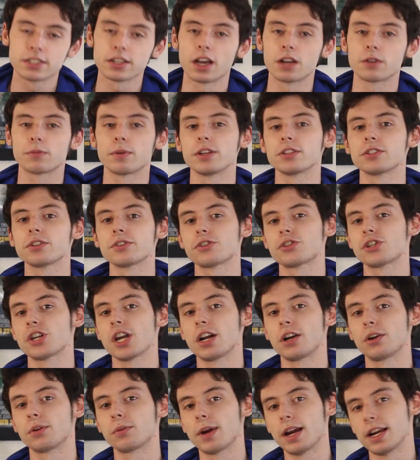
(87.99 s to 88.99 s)
It's on
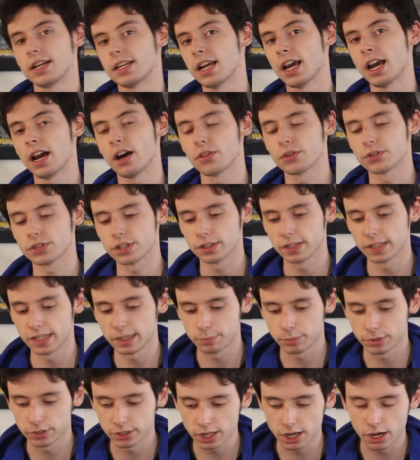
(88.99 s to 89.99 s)
Renzo's channel right now. There's a
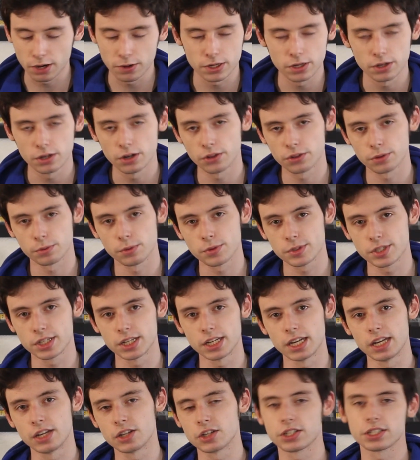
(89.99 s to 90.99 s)
link below. You know the
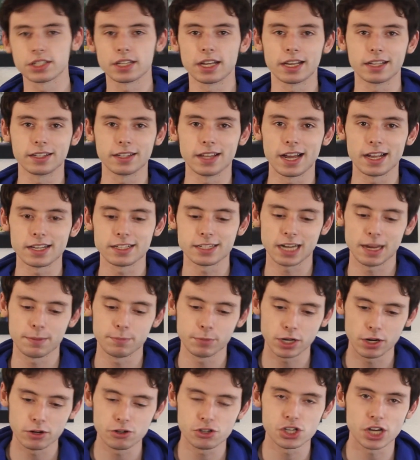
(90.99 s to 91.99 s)
routine, just like last
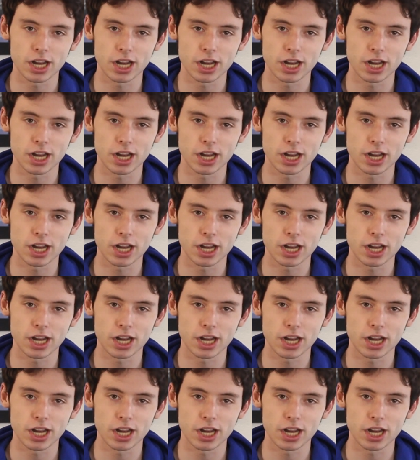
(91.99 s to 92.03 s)
time.